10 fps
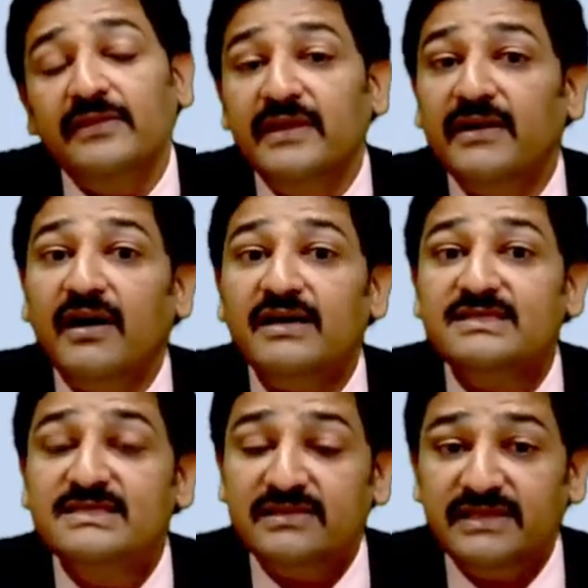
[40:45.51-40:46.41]
there are
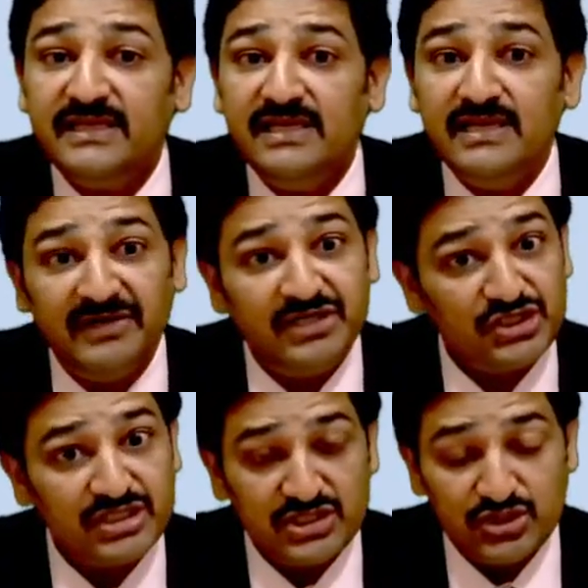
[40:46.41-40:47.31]
certain
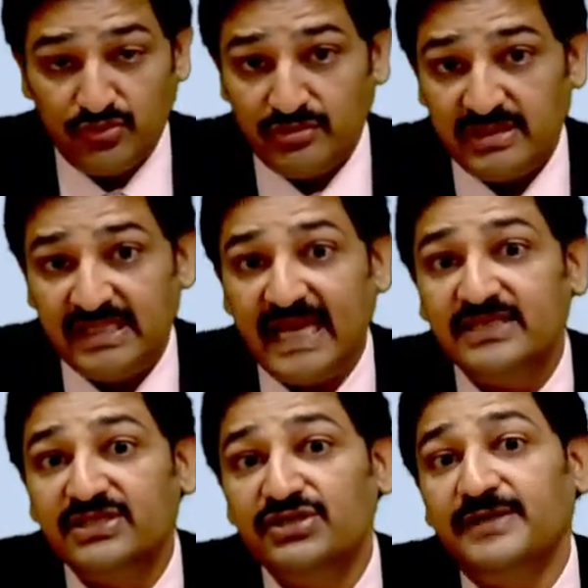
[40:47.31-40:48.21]
limitations too
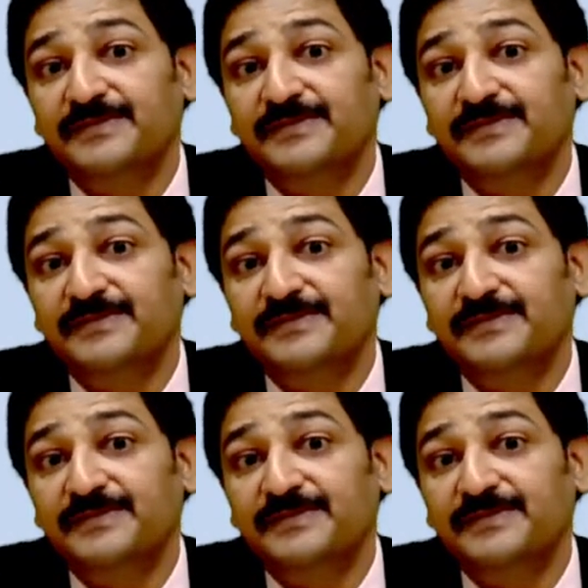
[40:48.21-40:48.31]
that